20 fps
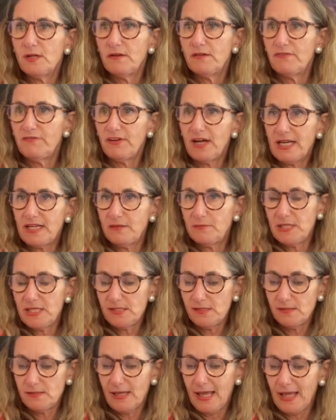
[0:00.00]

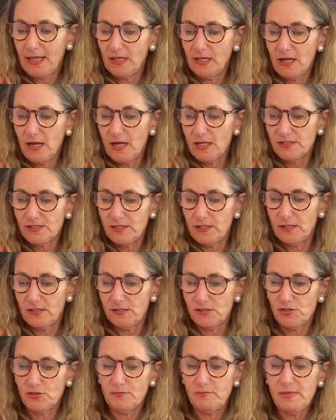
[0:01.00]
vitamins,
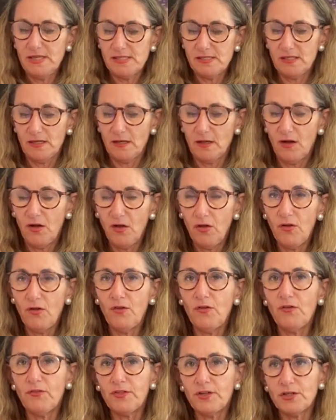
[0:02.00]
antioxidants. You're missing
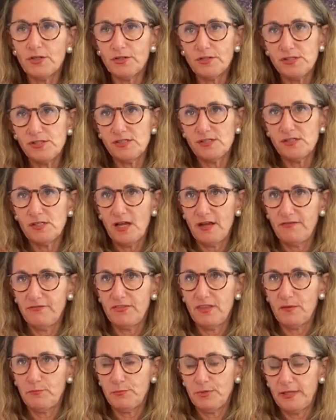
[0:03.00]
all the good stuff
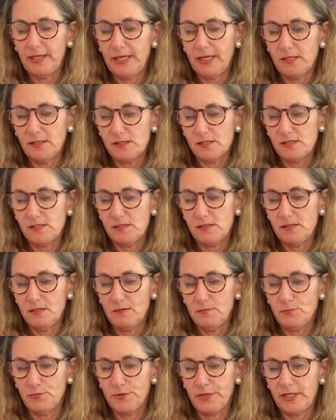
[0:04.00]
that plants
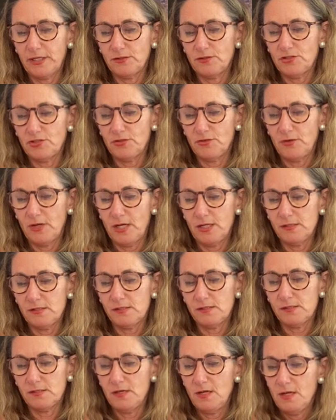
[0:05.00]
bring to
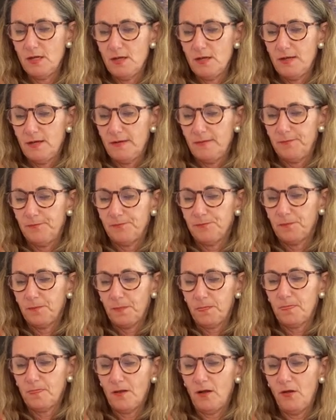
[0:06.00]
us.
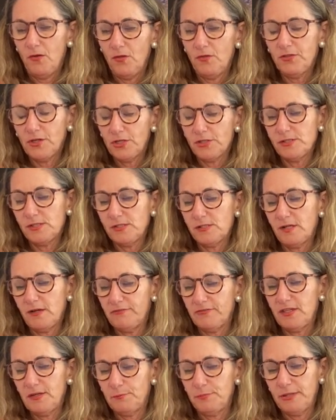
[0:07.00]
All the good
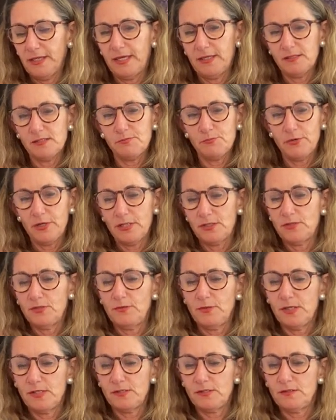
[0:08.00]
stuff that plants bring
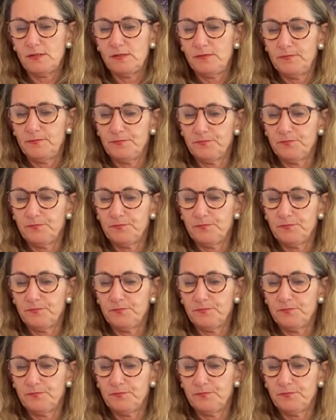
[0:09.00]
to us.